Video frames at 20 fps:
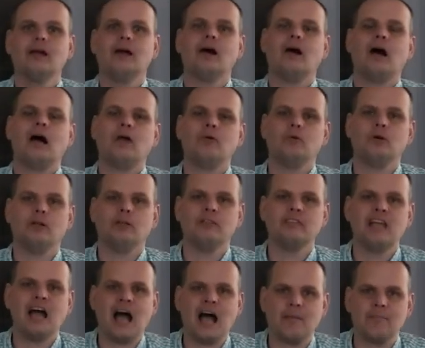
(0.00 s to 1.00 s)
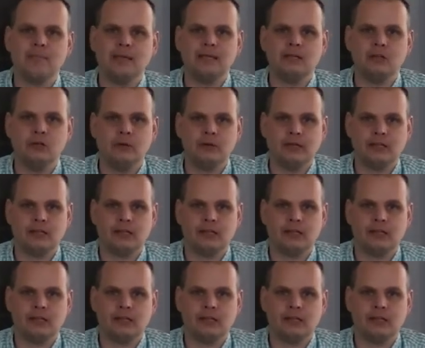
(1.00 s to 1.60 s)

I will not be doing